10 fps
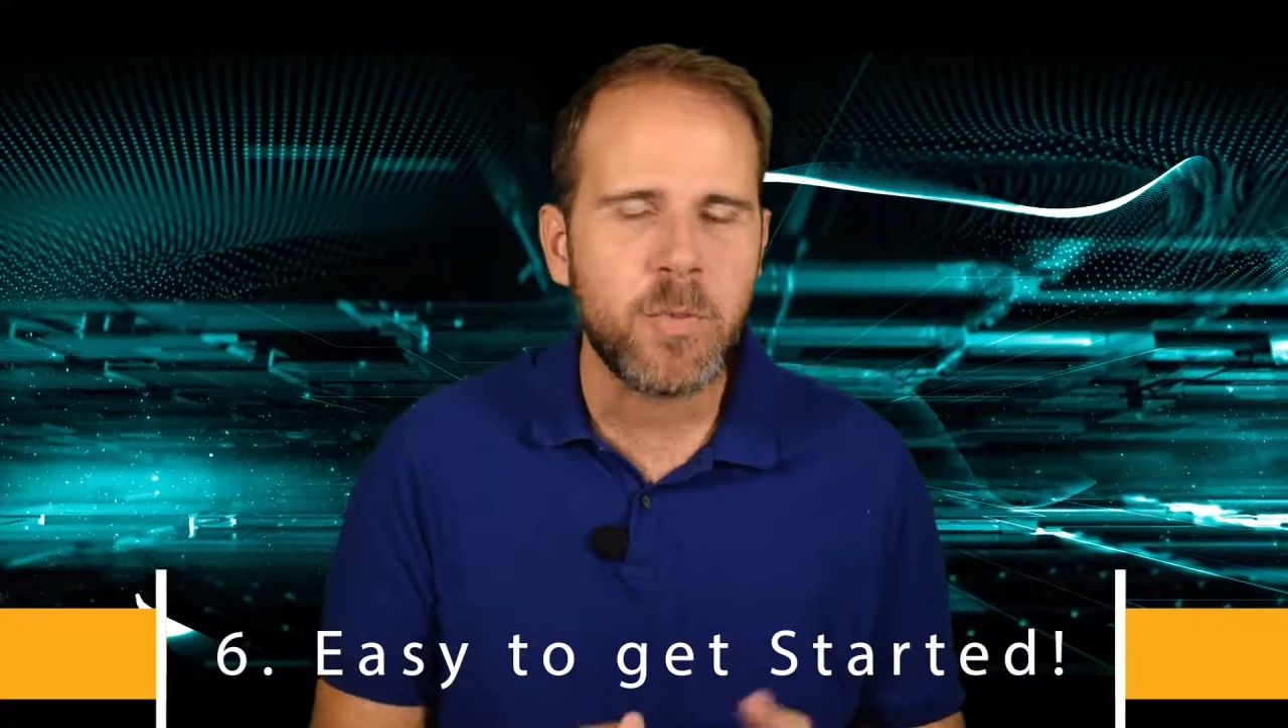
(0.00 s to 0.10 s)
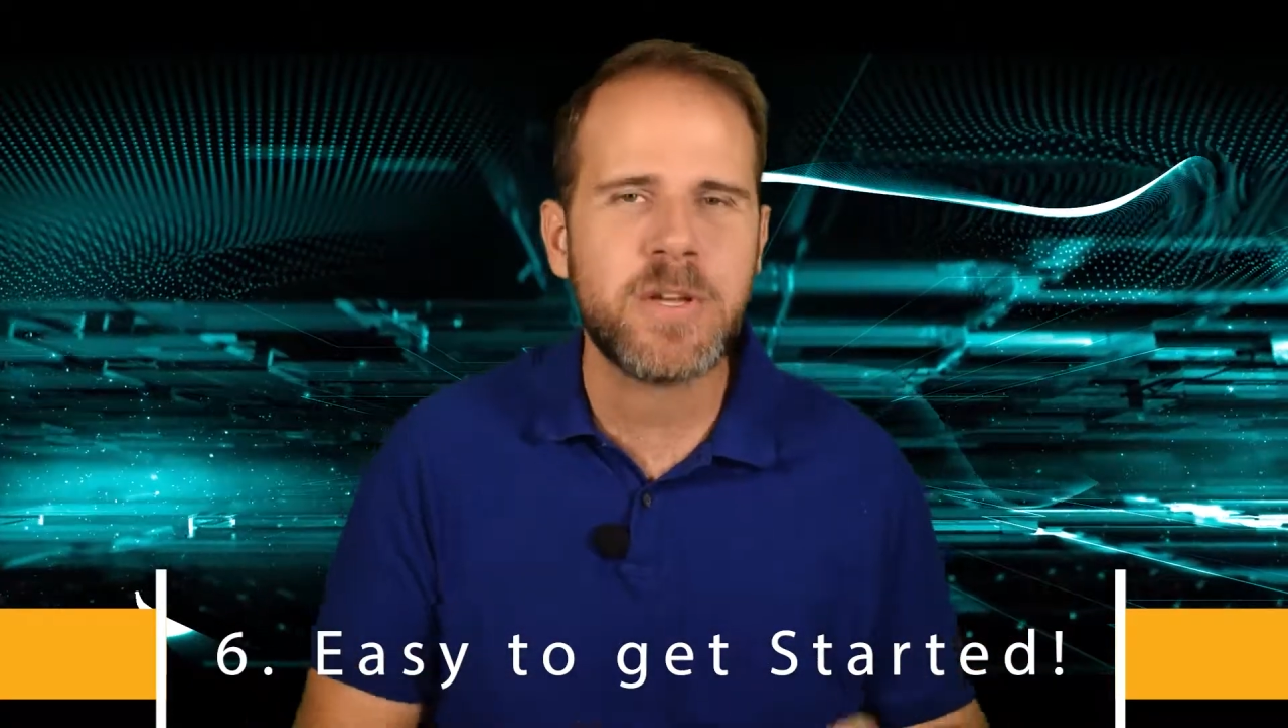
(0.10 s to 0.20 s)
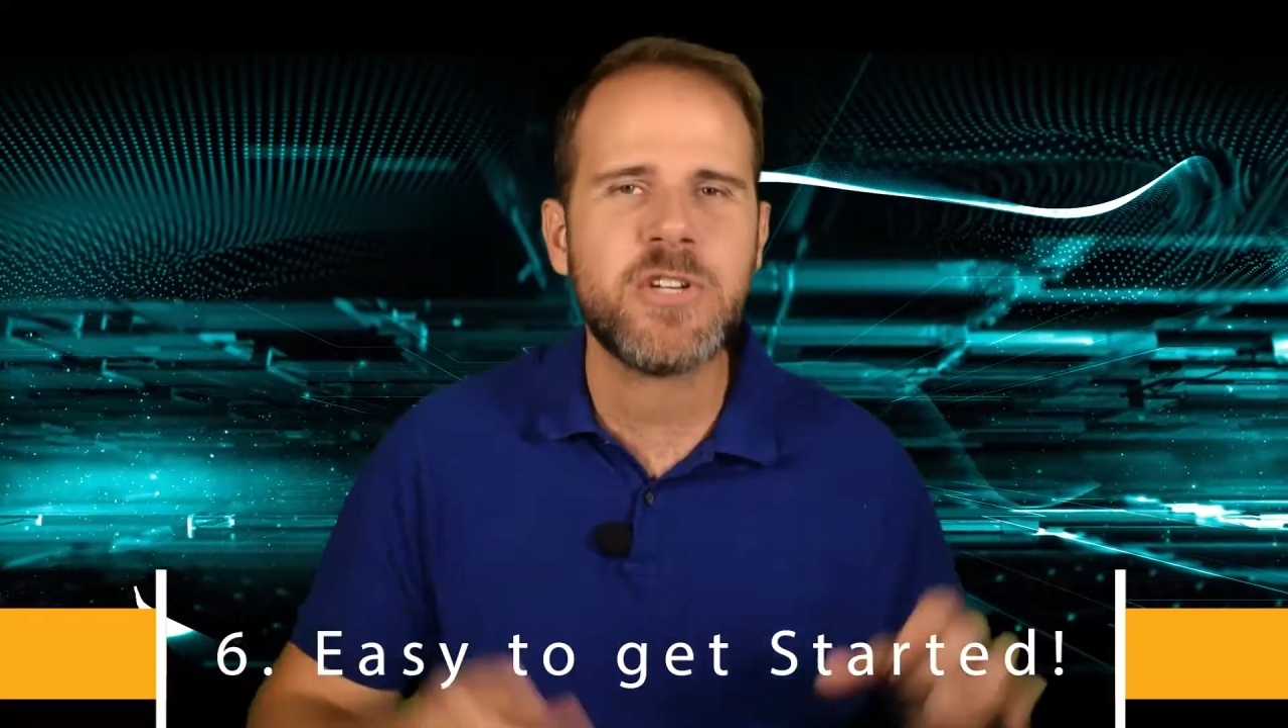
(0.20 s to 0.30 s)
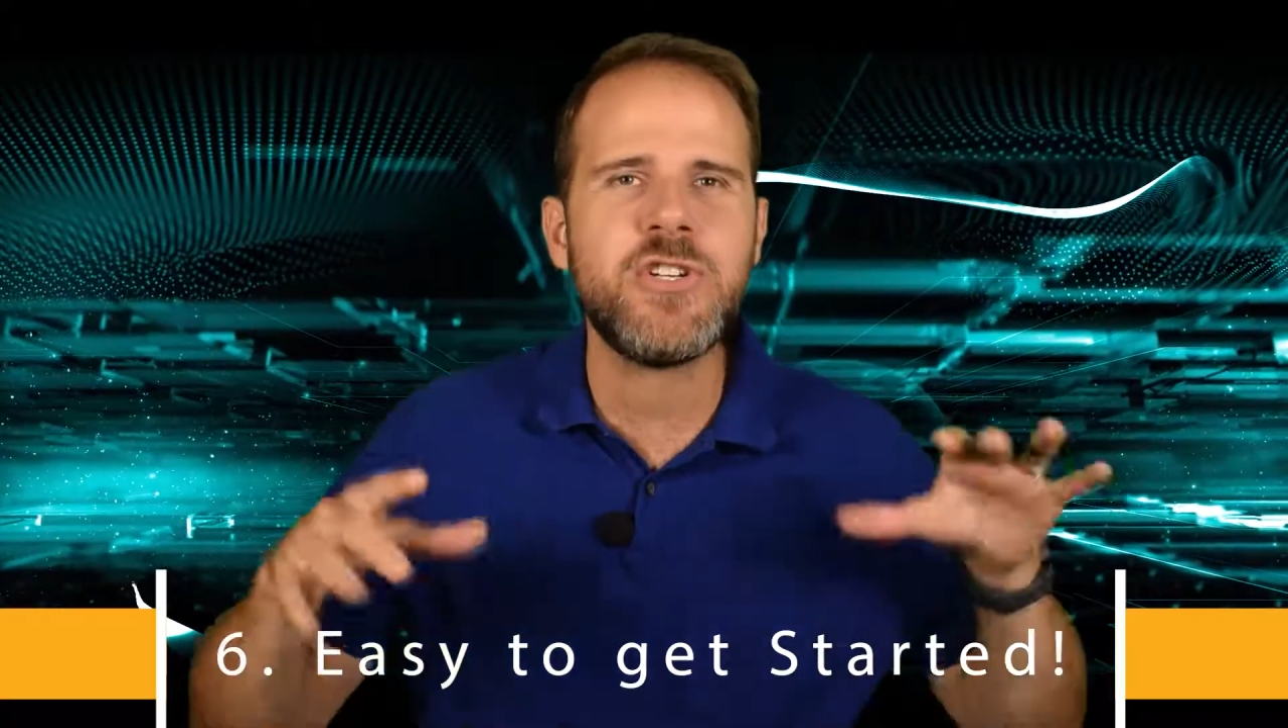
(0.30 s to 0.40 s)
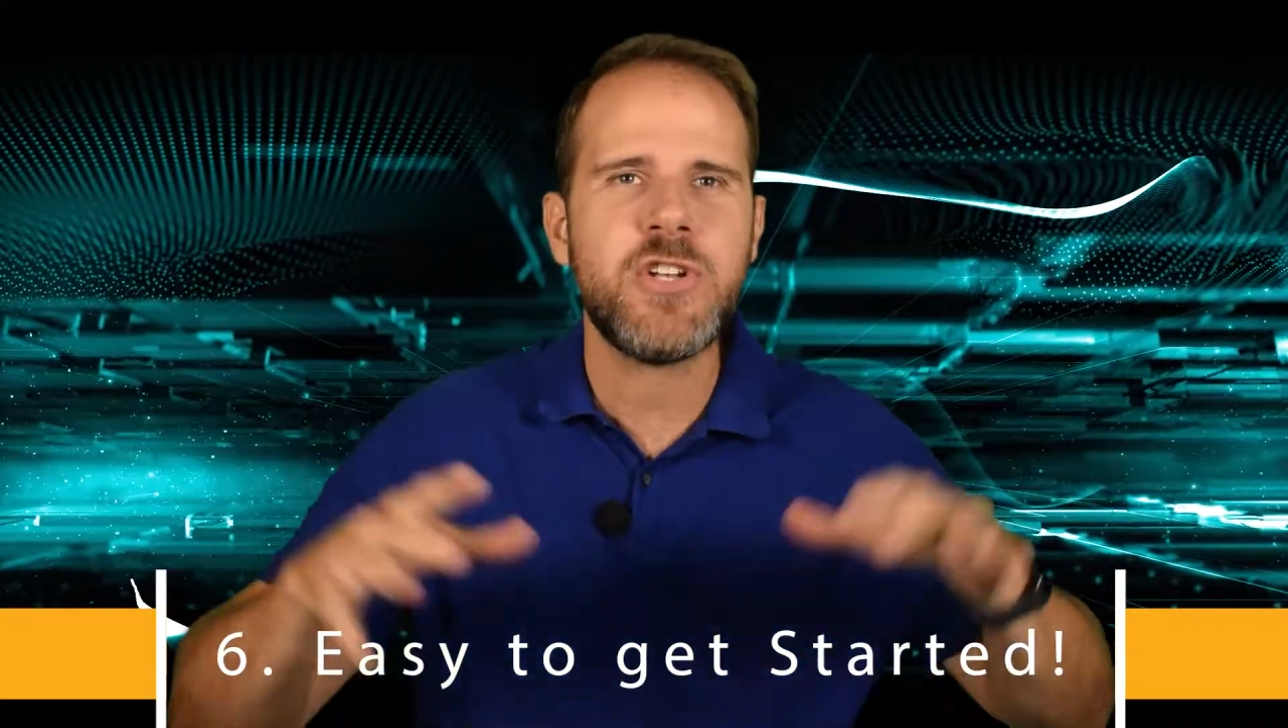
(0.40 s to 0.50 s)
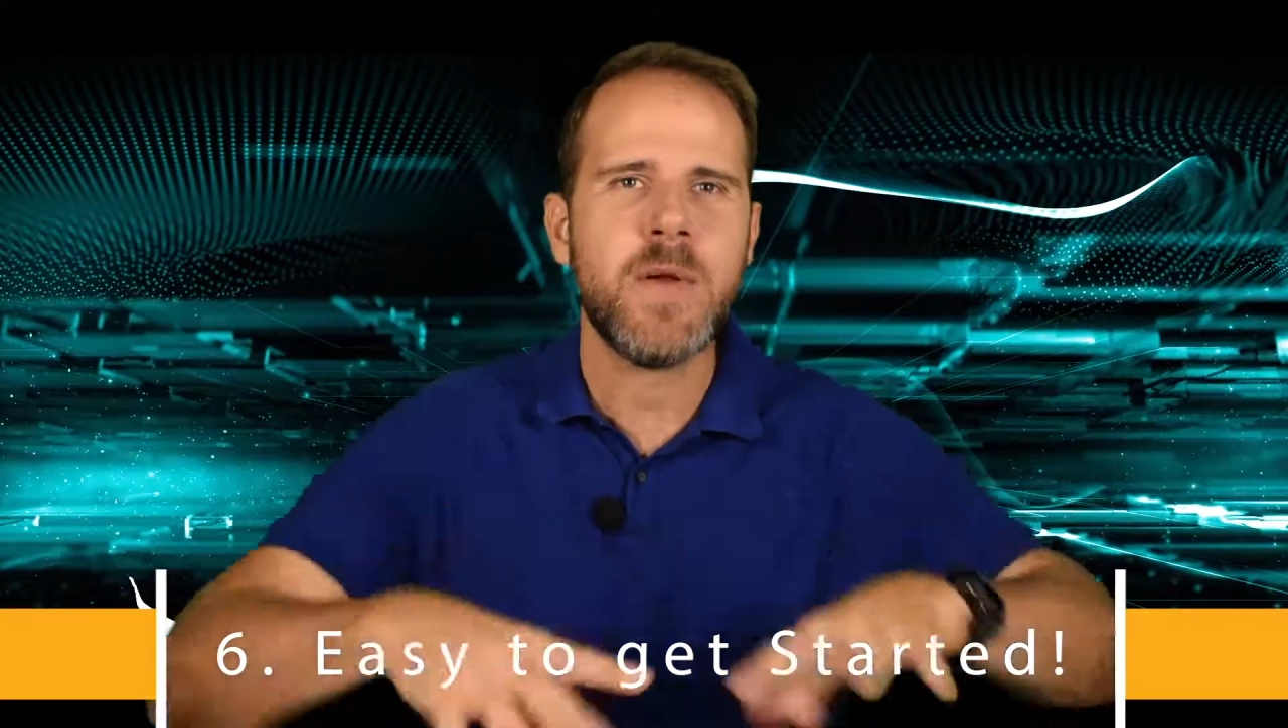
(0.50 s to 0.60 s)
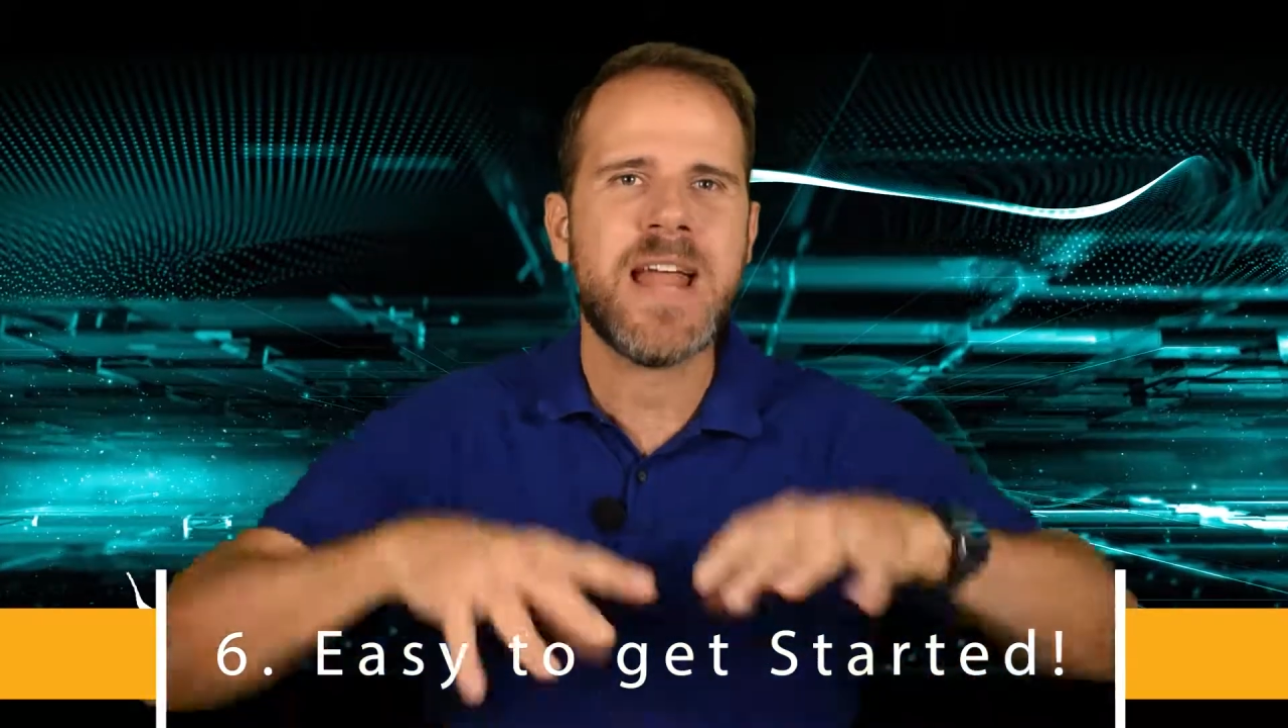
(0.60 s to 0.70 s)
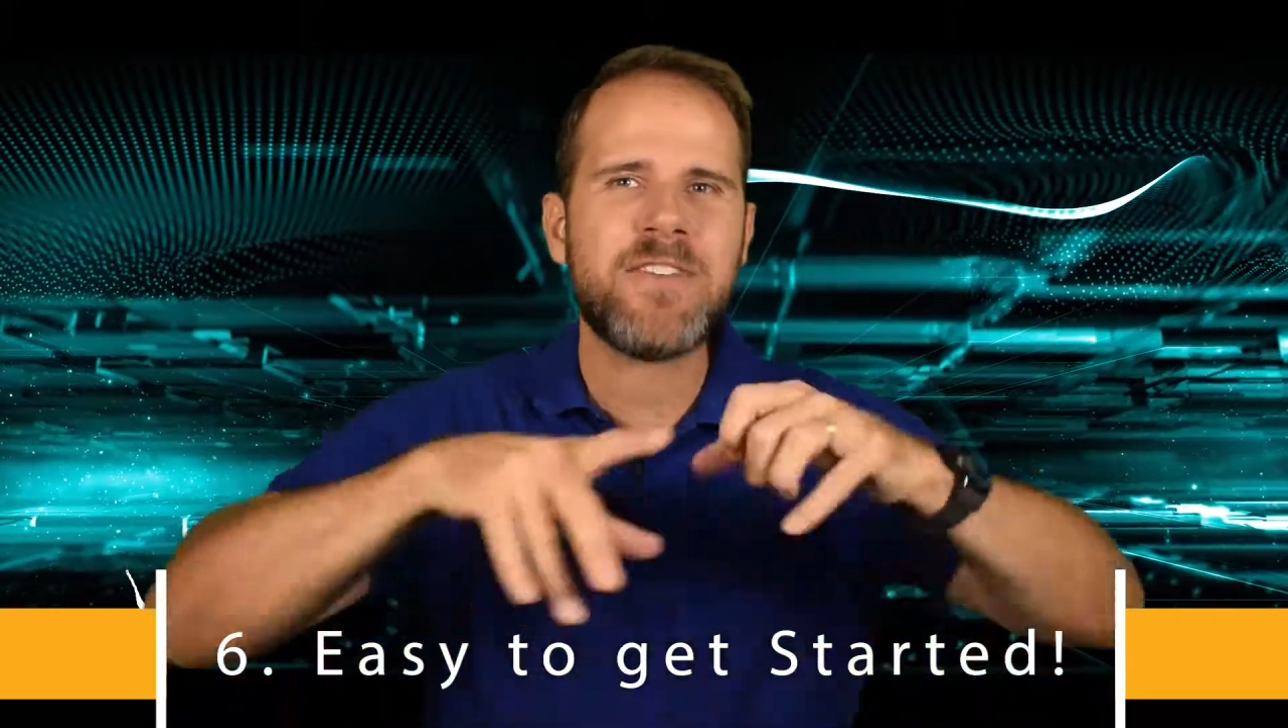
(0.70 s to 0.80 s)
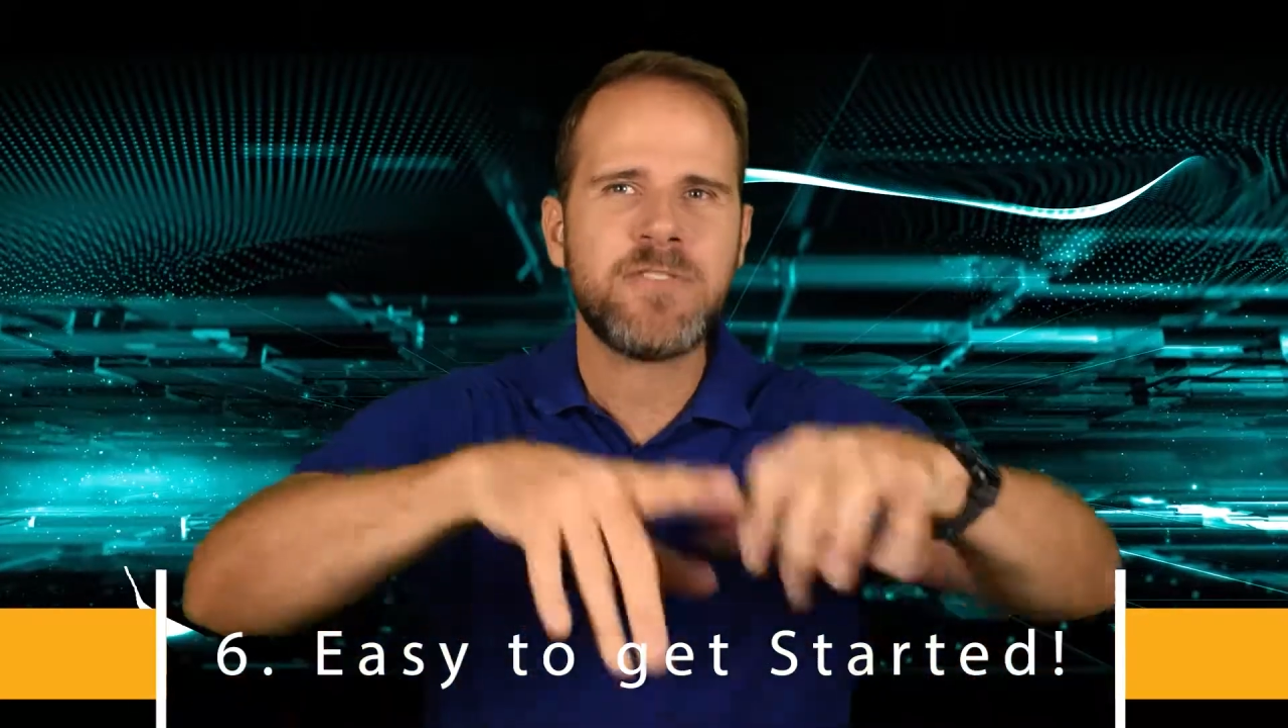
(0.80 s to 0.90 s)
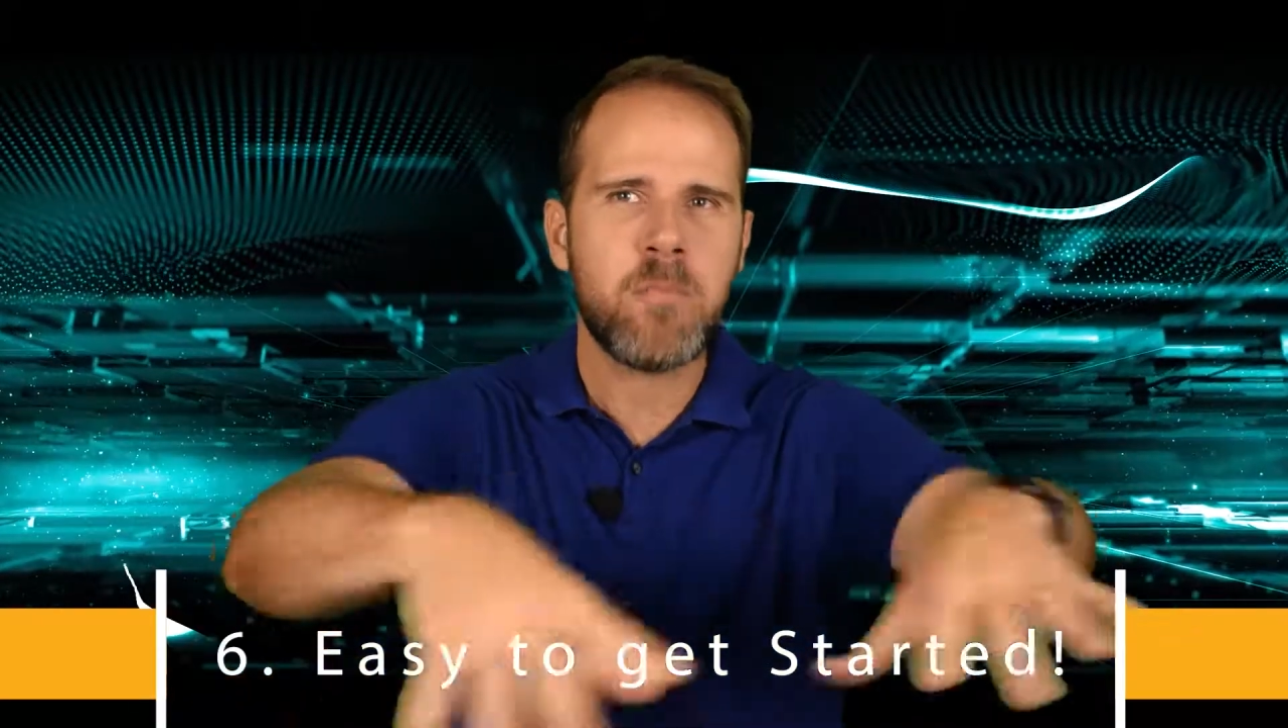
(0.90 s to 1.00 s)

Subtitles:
Because you don't have to